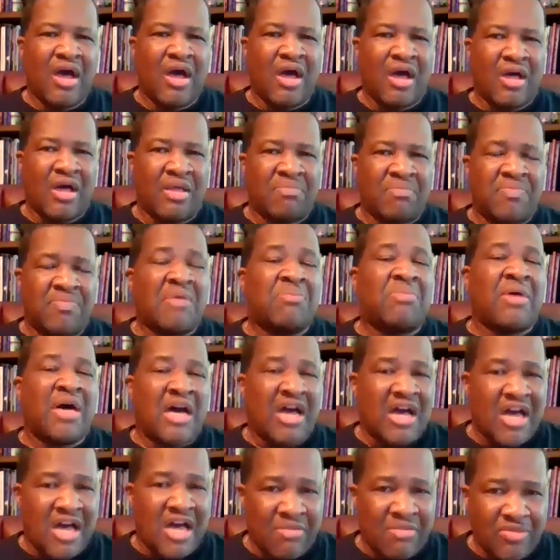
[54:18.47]
The
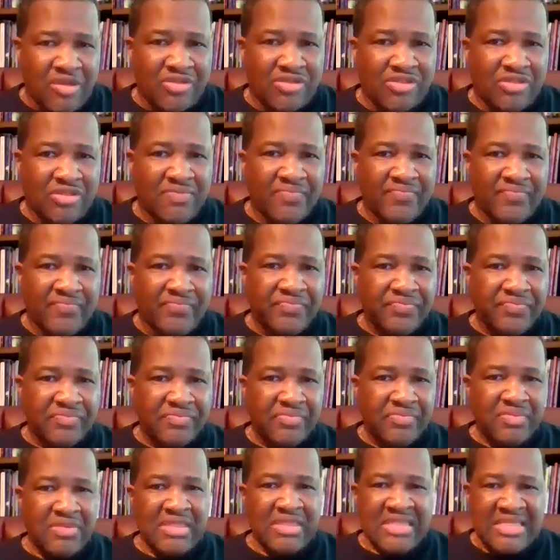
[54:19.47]
Bahamas,
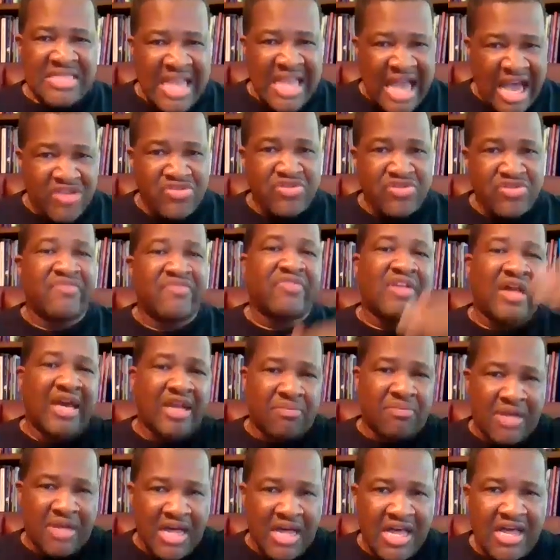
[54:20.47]
now you can
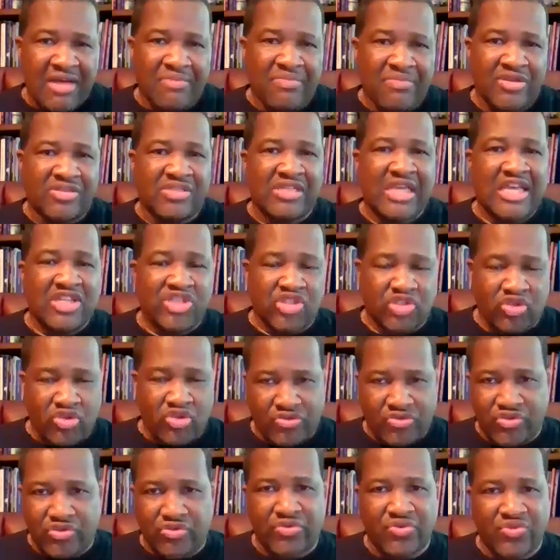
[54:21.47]
fly to Bahamas and
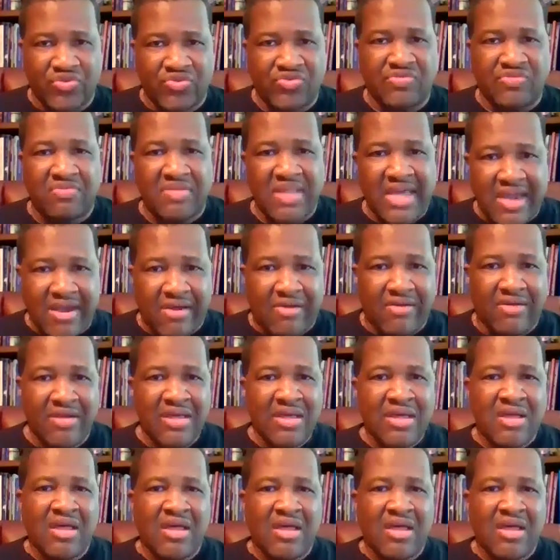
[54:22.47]
start your cruise from there.